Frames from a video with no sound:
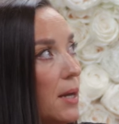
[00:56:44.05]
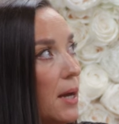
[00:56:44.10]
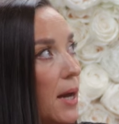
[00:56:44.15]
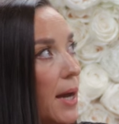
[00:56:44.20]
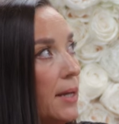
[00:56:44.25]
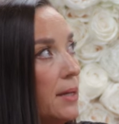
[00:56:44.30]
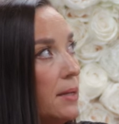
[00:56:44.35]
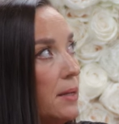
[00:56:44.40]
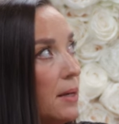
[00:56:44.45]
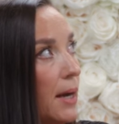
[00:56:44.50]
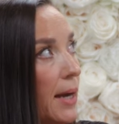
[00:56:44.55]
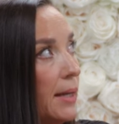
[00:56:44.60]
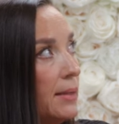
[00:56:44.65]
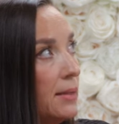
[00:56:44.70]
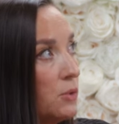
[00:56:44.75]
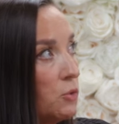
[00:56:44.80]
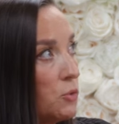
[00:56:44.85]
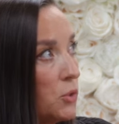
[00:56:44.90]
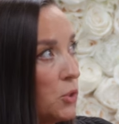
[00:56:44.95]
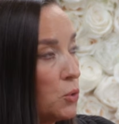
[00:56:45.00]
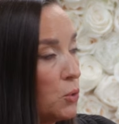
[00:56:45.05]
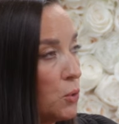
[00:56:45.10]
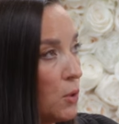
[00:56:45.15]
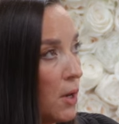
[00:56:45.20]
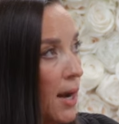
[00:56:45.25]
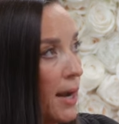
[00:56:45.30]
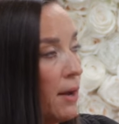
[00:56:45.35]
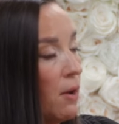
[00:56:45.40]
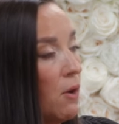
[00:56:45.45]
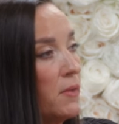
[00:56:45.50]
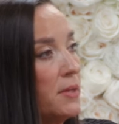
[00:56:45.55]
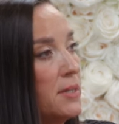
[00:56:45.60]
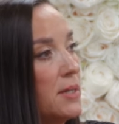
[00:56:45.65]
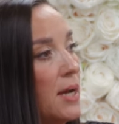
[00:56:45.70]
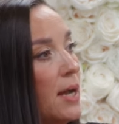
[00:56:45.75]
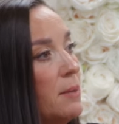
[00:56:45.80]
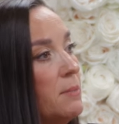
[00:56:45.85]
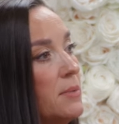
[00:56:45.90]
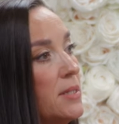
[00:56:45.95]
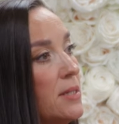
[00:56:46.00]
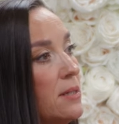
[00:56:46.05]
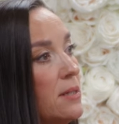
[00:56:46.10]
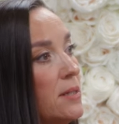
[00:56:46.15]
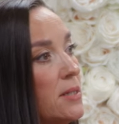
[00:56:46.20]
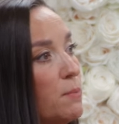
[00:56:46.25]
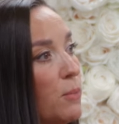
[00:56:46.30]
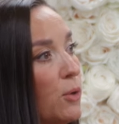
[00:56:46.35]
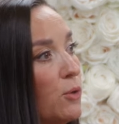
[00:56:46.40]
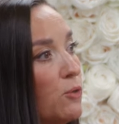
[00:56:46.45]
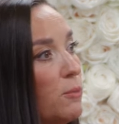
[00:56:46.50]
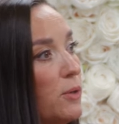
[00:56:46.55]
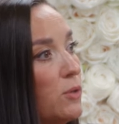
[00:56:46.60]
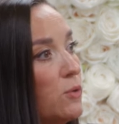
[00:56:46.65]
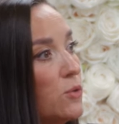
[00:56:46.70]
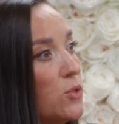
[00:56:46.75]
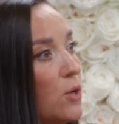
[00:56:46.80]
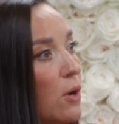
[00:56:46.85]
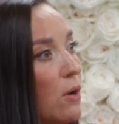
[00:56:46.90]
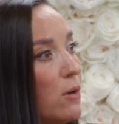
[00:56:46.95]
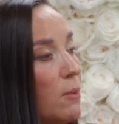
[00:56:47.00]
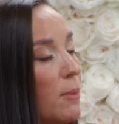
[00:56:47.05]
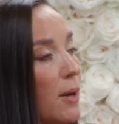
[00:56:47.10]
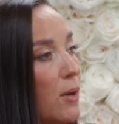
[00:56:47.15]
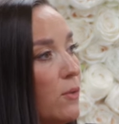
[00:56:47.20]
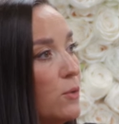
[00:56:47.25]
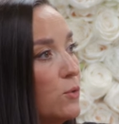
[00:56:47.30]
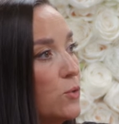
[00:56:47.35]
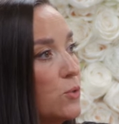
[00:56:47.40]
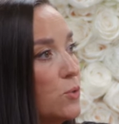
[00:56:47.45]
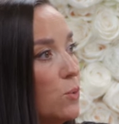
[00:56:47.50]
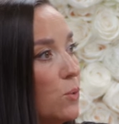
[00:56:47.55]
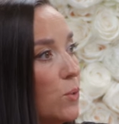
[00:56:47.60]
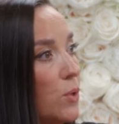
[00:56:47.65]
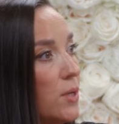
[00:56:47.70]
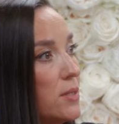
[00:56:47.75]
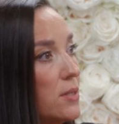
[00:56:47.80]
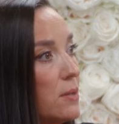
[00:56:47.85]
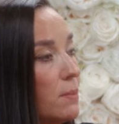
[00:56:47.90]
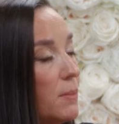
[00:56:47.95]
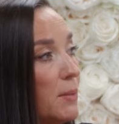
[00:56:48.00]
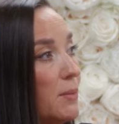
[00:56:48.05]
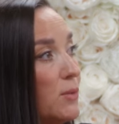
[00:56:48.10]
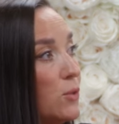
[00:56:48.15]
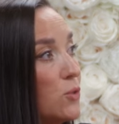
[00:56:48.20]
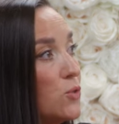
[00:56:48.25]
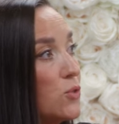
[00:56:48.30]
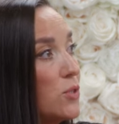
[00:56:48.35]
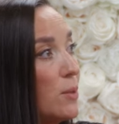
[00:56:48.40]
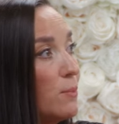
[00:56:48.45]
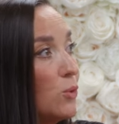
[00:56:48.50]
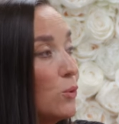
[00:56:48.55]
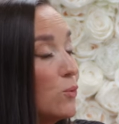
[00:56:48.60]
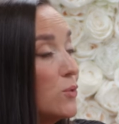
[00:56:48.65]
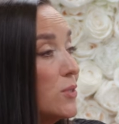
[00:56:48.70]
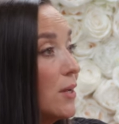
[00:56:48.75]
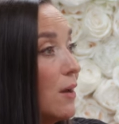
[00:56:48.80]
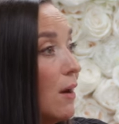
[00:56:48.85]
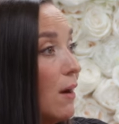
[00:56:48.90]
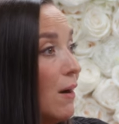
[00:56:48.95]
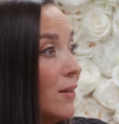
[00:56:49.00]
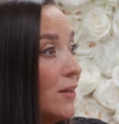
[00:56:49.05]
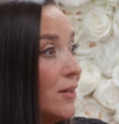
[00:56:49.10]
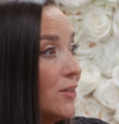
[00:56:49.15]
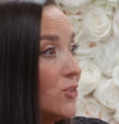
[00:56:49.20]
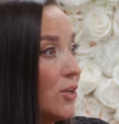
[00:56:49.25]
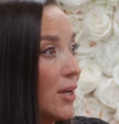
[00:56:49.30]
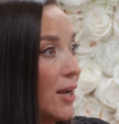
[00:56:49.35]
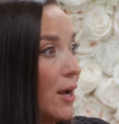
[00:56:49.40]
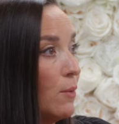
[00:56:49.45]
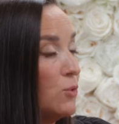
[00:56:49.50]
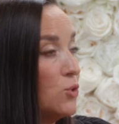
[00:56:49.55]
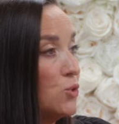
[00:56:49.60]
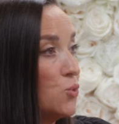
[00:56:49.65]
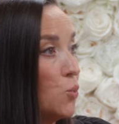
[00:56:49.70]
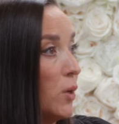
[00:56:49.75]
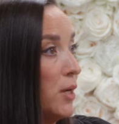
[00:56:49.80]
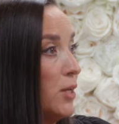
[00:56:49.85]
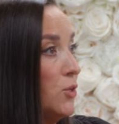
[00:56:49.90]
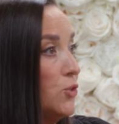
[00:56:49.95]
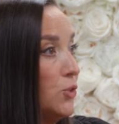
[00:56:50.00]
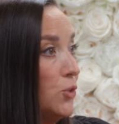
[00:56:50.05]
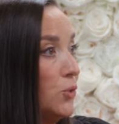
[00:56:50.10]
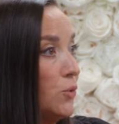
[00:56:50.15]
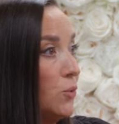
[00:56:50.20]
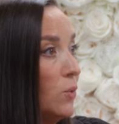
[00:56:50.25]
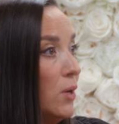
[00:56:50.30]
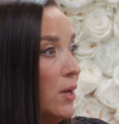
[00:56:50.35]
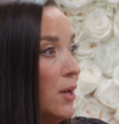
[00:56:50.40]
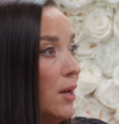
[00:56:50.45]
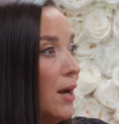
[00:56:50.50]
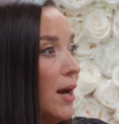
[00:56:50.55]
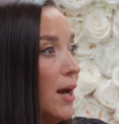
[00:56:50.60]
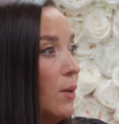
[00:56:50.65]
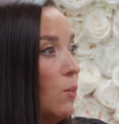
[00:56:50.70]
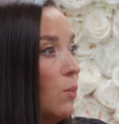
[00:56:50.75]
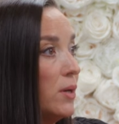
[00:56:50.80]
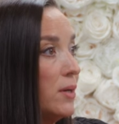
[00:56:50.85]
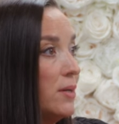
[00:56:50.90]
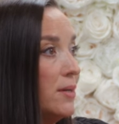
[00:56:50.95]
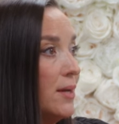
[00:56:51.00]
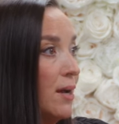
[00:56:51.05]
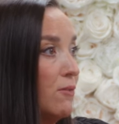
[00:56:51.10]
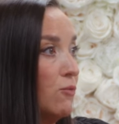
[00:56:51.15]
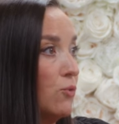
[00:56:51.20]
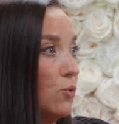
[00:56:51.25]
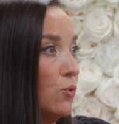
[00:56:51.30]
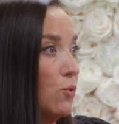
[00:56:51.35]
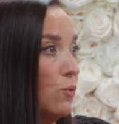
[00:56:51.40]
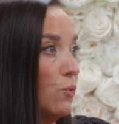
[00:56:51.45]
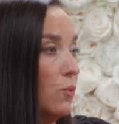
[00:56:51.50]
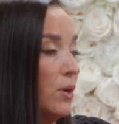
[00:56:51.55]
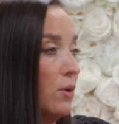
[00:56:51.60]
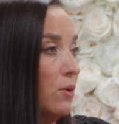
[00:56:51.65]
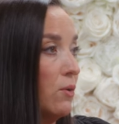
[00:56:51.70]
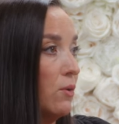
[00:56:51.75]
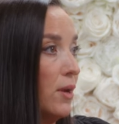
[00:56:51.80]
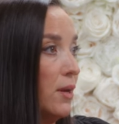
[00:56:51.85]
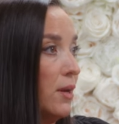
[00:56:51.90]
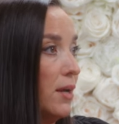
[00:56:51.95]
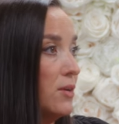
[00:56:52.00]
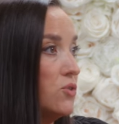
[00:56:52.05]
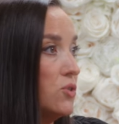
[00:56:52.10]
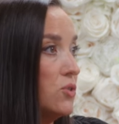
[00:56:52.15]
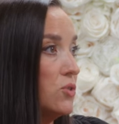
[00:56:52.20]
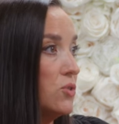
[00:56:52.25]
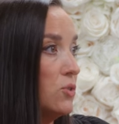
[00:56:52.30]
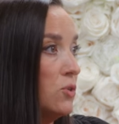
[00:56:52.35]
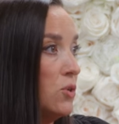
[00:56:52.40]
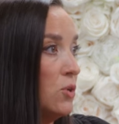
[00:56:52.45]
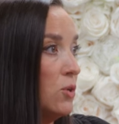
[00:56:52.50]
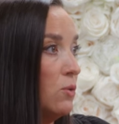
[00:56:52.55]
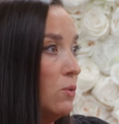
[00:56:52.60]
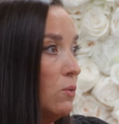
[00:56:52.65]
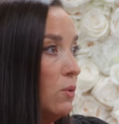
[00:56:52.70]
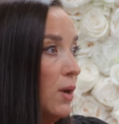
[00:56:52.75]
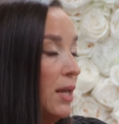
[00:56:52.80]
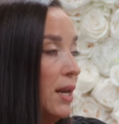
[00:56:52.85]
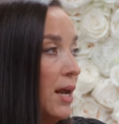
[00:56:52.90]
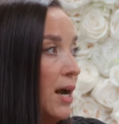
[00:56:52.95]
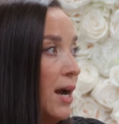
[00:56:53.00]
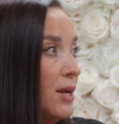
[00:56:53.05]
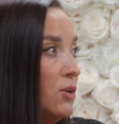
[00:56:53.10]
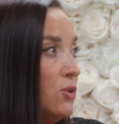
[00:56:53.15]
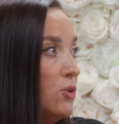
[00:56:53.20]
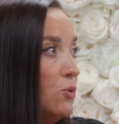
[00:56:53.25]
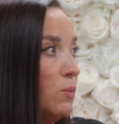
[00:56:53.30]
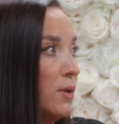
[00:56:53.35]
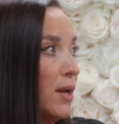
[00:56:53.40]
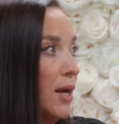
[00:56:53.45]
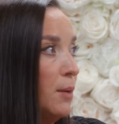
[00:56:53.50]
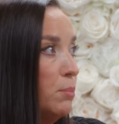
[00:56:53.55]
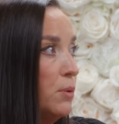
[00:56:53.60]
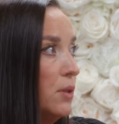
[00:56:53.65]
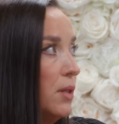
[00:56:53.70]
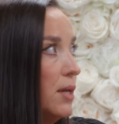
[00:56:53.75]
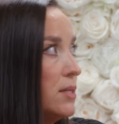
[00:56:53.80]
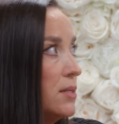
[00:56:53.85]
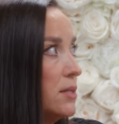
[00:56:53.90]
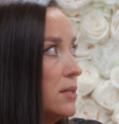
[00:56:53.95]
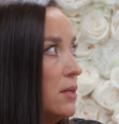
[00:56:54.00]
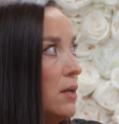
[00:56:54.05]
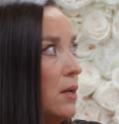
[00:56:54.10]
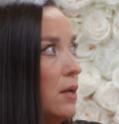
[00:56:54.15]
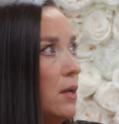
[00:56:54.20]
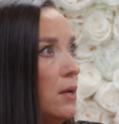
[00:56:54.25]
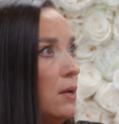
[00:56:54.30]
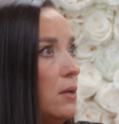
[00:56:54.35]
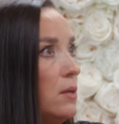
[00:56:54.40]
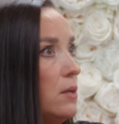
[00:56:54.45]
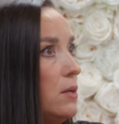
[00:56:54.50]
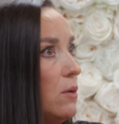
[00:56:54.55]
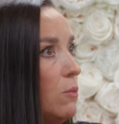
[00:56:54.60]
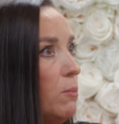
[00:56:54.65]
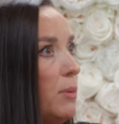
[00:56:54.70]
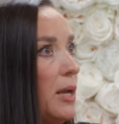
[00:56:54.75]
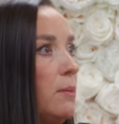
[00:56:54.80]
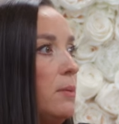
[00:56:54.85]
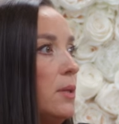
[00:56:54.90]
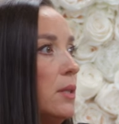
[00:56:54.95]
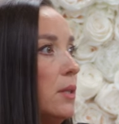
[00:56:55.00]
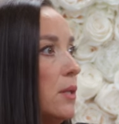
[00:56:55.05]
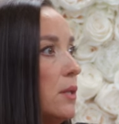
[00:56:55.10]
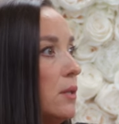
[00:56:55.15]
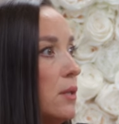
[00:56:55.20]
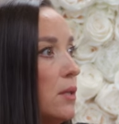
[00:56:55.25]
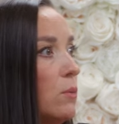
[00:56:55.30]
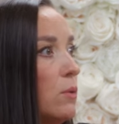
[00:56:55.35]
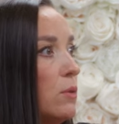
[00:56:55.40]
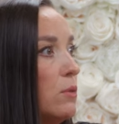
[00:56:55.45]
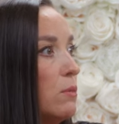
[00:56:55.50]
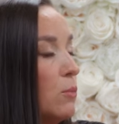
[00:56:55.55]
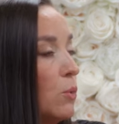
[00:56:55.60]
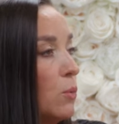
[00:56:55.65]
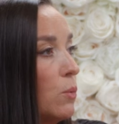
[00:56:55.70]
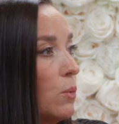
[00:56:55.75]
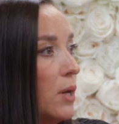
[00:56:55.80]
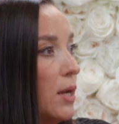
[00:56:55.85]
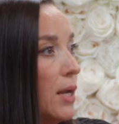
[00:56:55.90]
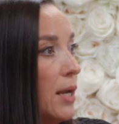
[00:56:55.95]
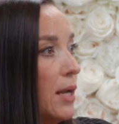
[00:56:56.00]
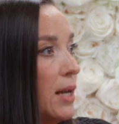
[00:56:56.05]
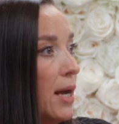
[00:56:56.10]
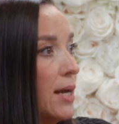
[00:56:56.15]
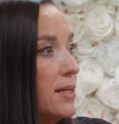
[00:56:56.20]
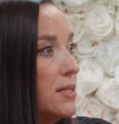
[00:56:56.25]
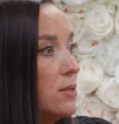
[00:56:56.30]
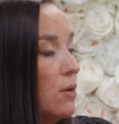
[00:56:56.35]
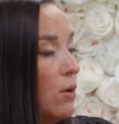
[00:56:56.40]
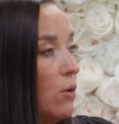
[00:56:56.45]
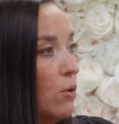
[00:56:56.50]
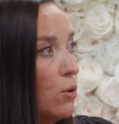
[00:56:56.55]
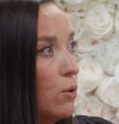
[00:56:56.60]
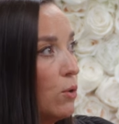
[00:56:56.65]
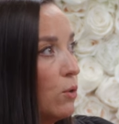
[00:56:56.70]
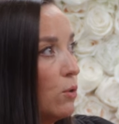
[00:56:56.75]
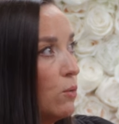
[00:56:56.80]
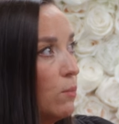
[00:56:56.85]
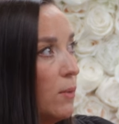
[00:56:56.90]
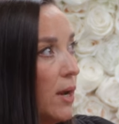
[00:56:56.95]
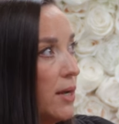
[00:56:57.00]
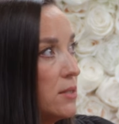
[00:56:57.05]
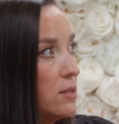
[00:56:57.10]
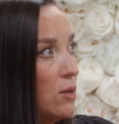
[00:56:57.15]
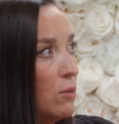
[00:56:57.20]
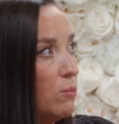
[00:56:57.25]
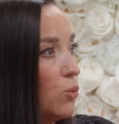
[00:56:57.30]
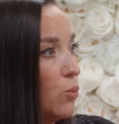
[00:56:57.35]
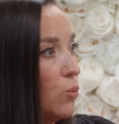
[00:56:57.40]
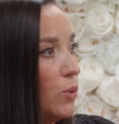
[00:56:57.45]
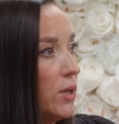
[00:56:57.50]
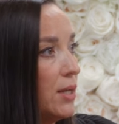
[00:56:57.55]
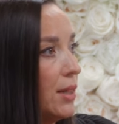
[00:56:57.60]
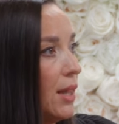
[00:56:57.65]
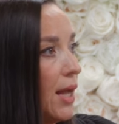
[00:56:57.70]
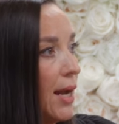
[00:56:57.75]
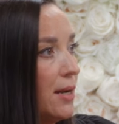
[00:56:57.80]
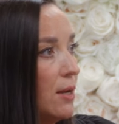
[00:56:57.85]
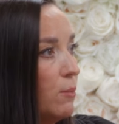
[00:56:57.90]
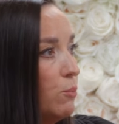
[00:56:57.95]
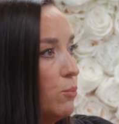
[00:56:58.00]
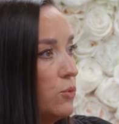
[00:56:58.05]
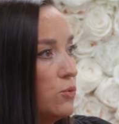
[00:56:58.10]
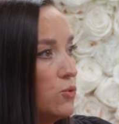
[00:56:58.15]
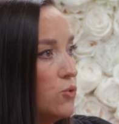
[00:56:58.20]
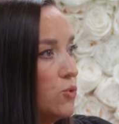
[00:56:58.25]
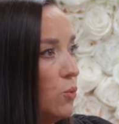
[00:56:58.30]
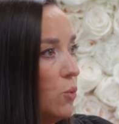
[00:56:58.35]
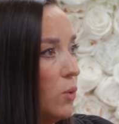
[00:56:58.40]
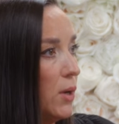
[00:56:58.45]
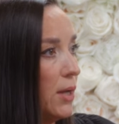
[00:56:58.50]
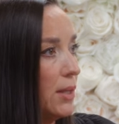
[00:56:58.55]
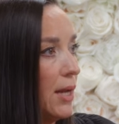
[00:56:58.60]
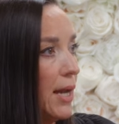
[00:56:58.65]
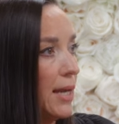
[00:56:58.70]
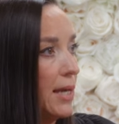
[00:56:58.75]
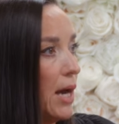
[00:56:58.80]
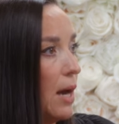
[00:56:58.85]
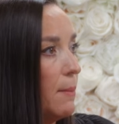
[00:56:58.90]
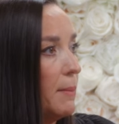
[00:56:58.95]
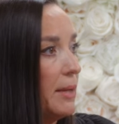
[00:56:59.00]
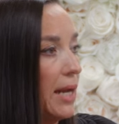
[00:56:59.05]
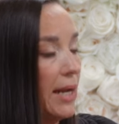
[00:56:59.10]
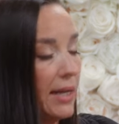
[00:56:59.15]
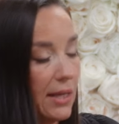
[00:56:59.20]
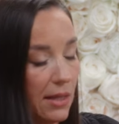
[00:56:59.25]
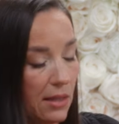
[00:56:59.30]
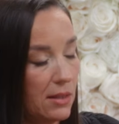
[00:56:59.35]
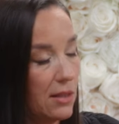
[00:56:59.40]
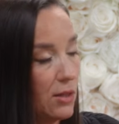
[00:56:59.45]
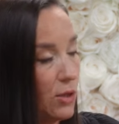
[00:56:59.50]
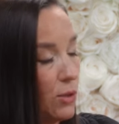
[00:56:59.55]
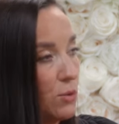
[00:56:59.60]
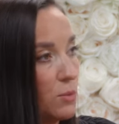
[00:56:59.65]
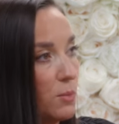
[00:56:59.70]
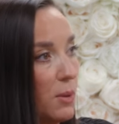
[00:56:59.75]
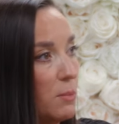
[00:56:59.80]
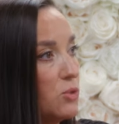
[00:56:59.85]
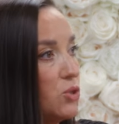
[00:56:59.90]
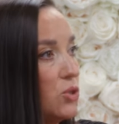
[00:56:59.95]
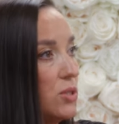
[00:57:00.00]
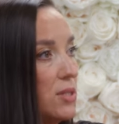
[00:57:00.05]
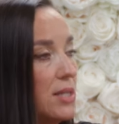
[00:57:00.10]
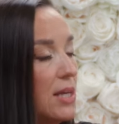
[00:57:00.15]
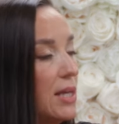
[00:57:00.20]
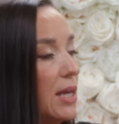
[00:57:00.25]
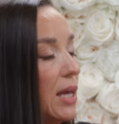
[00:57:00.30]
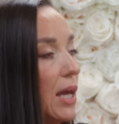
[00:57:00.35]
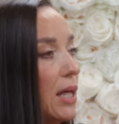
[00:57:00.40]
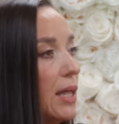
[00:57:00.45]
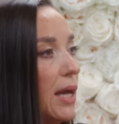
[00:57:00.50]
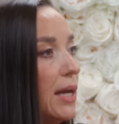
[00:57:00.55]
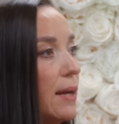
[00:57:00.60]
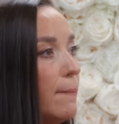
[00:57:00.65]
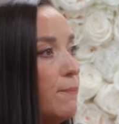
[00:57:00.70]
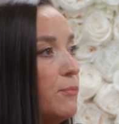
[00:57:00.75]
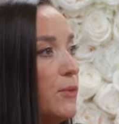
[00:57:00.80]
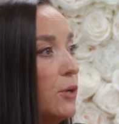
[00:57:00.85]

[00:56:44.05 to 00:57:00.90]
I, I literally cry all the time seeing these birth mothers talk about their stories. And mm. I mean, there's some girls in mm. college, like I was 22. Yeah. I wanted to have a career and I just knew. Mm. And I knew when I placed, you know, baby Lily with Marie and I saw her, I saw Marie light up with joy. Like, I mean, I get the goosebumps just mm. thinking, like, mm.